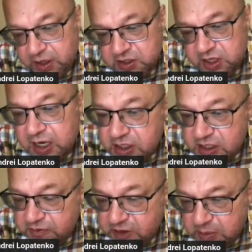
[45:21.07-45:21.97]
extract this
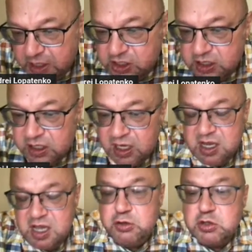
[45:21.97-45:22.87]
information
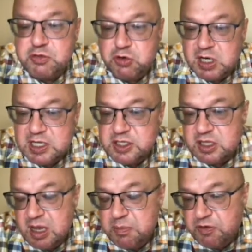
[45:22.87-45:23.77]
and use for other
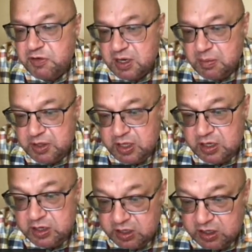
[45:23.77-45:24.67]
type of
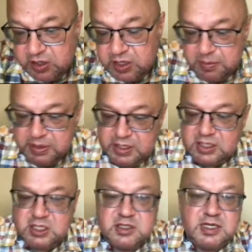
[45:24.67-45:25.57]

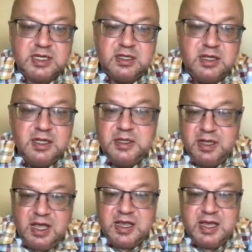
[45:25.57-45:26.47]
recommendations, right?
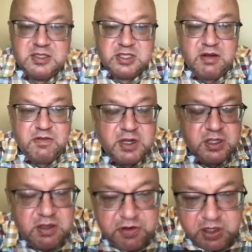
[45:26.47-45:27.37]
Again, there are very
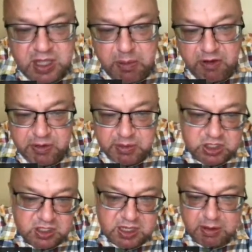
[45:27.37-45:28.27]
different type of
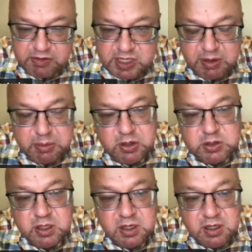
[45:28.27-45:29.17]
images. Some of them
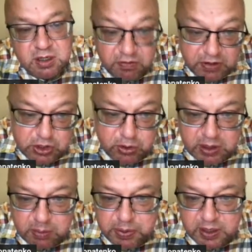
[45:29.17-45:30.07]
about visual
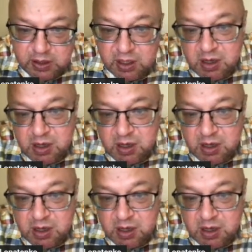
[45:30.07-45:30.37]
appeal.